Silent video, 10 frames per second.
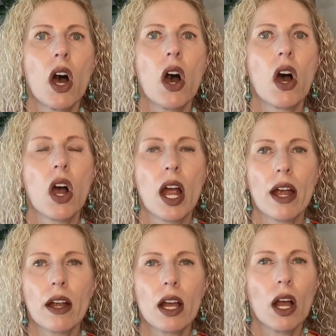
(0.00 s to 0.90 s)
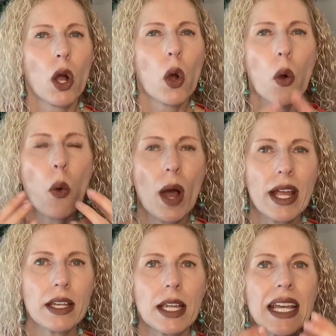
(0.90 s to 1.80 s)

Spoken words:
are quite